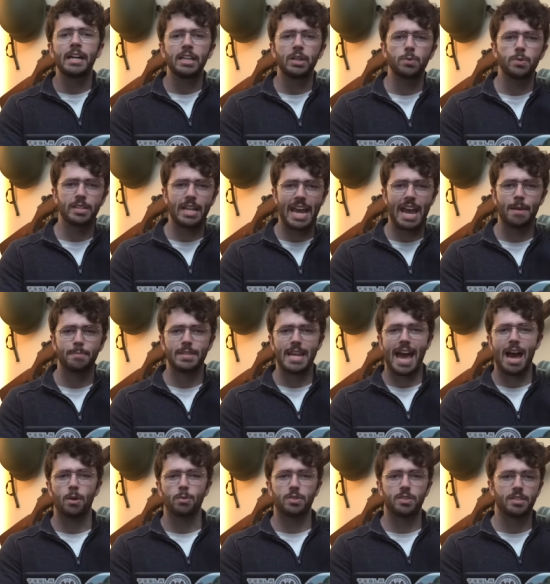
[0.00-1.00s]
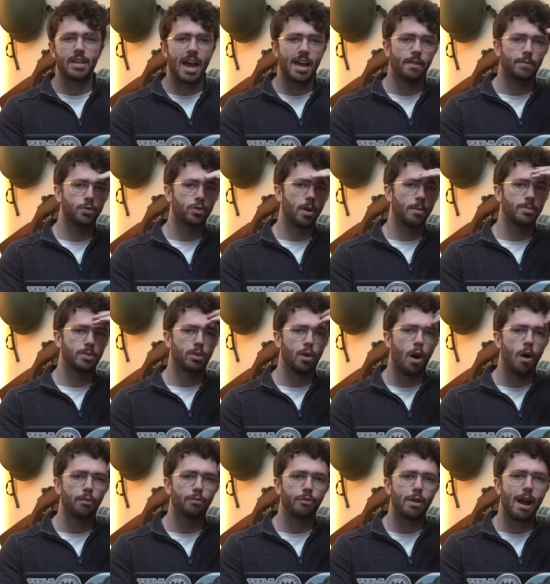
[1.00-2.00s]
He was camped outside of Trump's
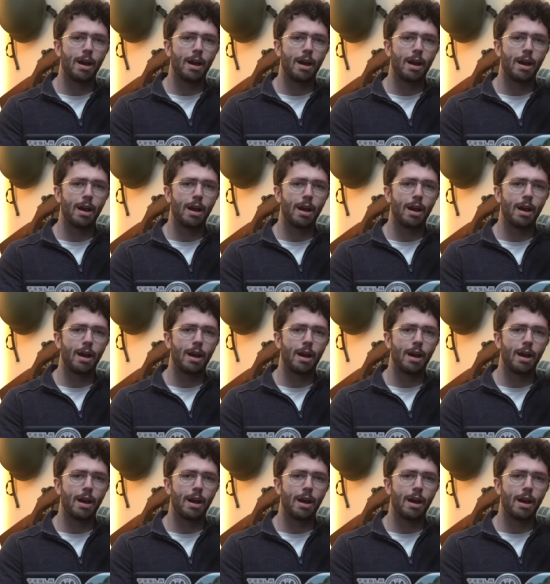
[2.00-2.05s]
golf